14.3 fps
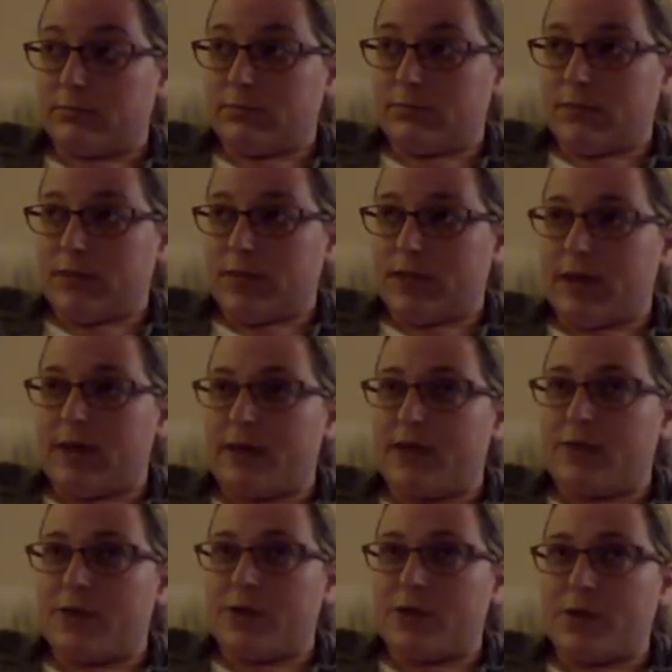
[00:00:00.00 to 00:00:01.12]
It allows them
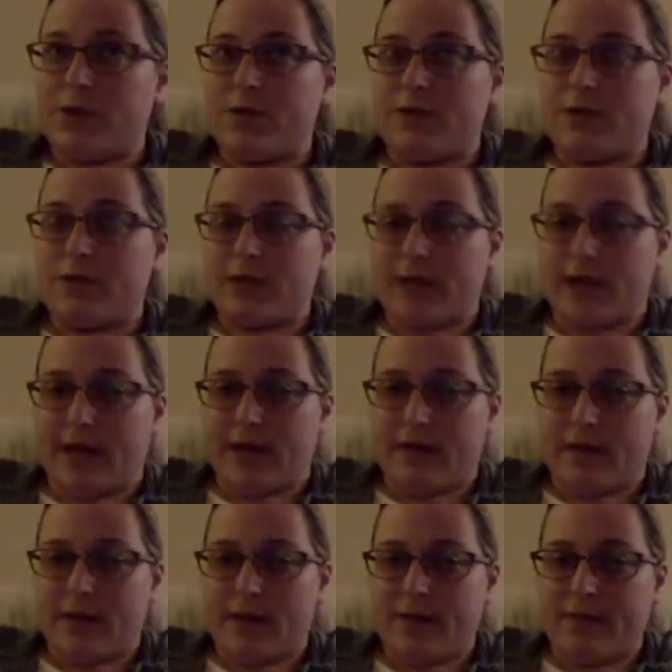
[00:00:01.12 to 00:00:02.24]
to know a different side of
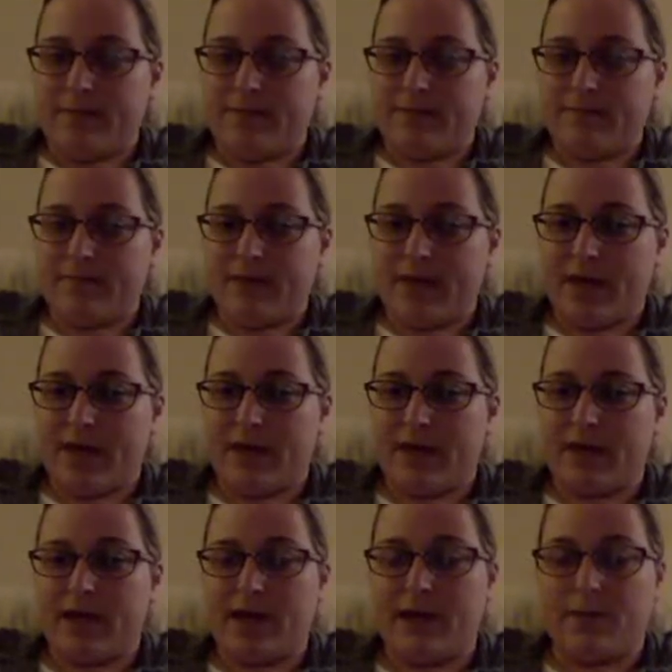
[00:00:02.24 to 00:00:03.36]
me, and then
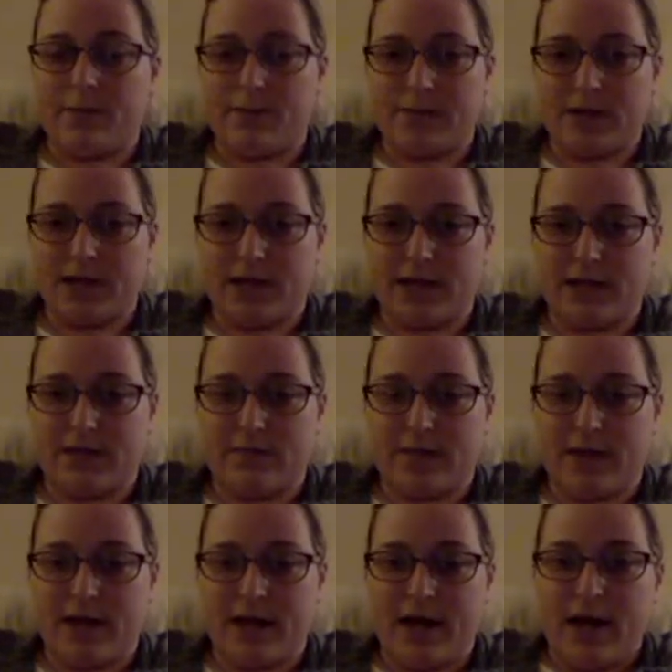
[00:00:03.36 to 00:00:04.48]
they get both sides of
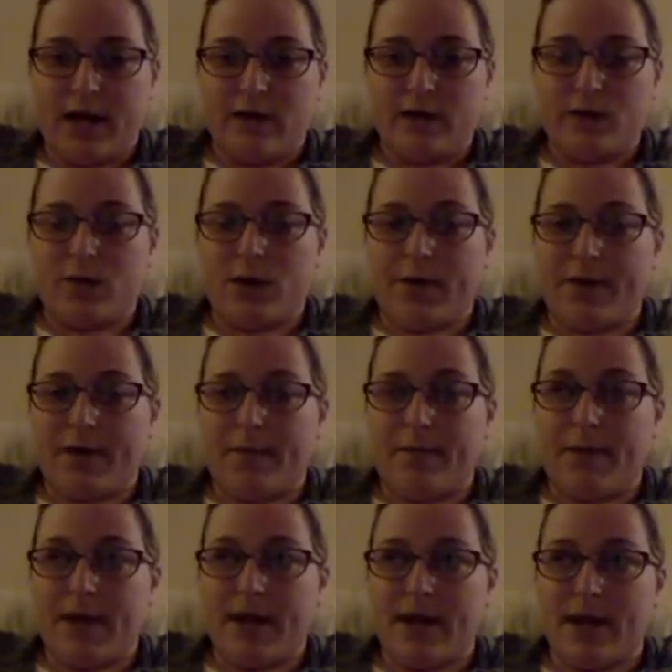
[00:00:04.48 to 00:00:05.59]
me. So while they
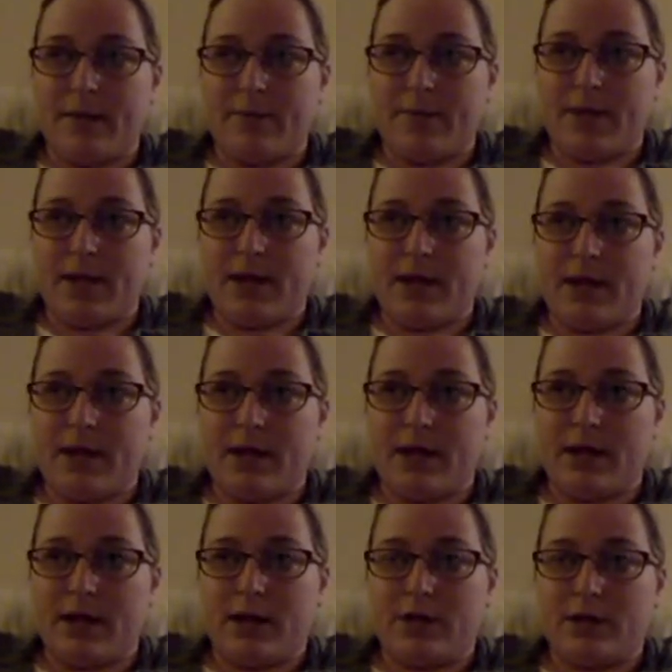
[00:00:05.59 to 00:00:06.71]
may not
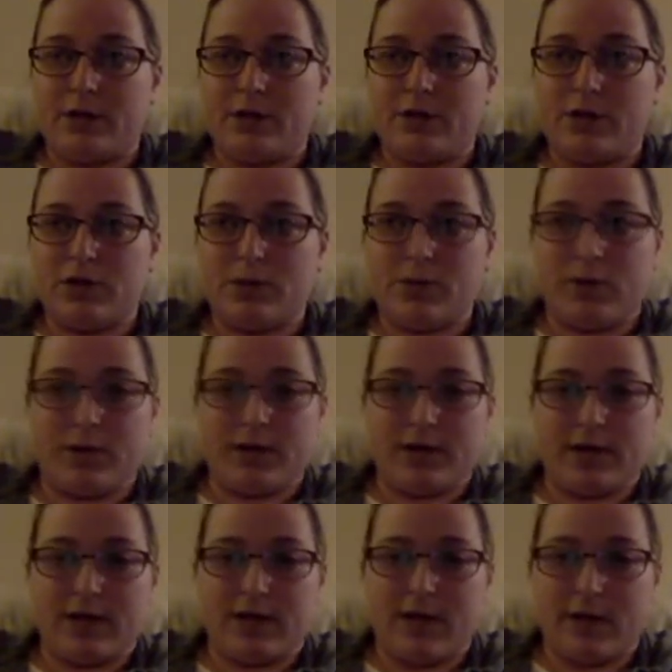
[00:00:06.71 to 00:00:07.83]
be super
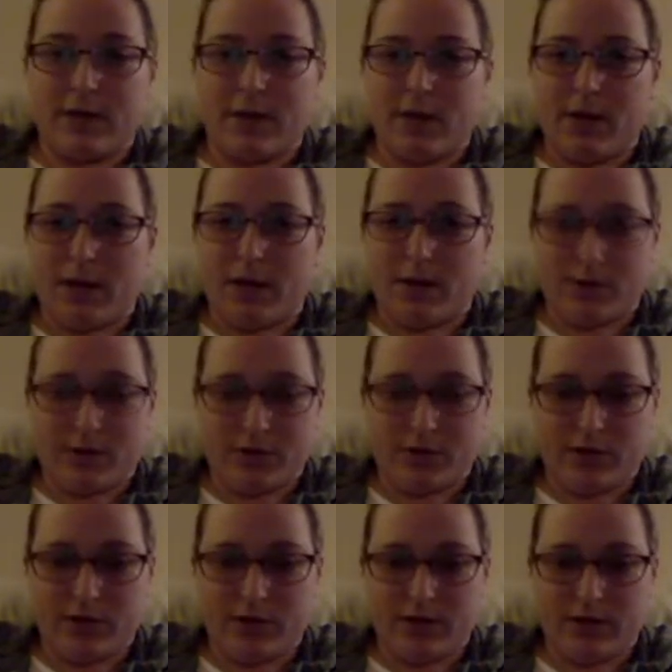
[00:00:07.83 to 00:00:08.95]
excited about Color
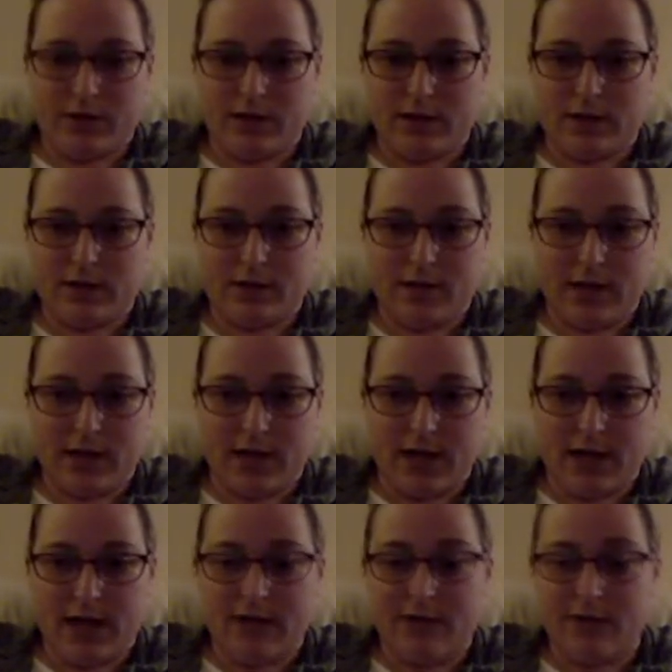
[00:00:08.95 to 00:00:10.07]
Street in the beginning,
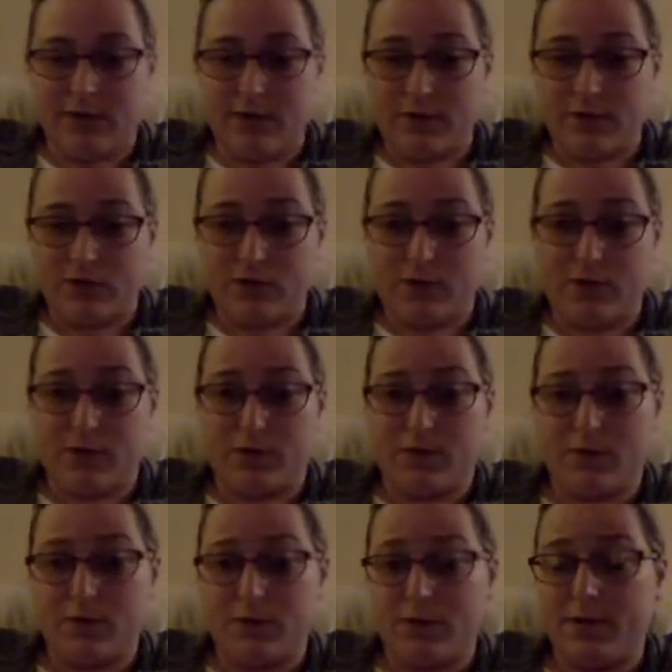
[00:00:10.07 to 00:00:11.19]
even though they've joined my group,
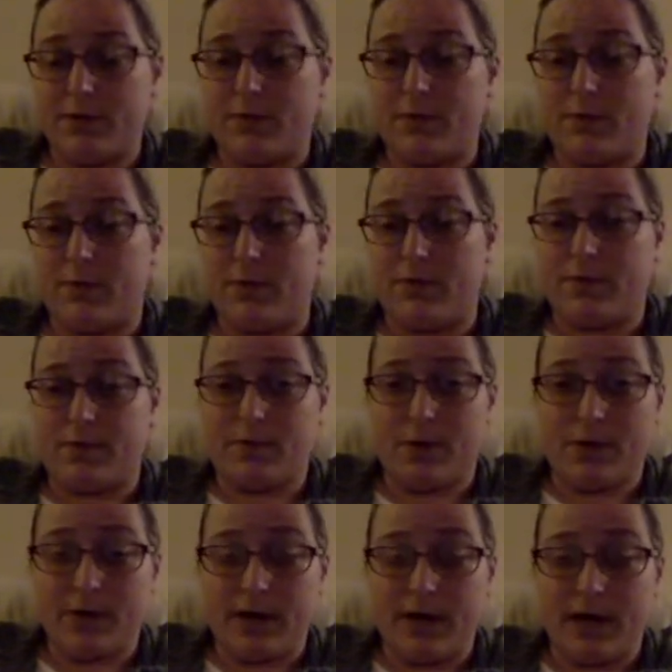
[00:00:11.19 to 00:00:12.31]
maybe they were part of a
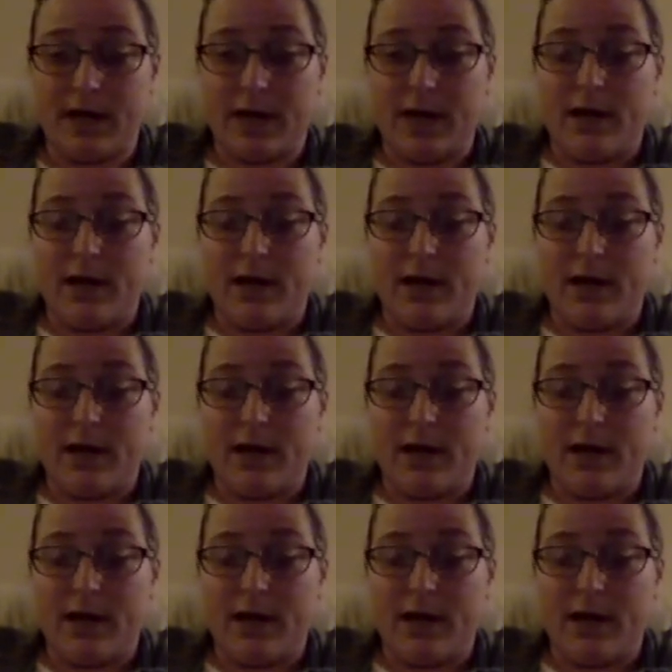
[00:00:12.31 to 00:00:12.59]
party,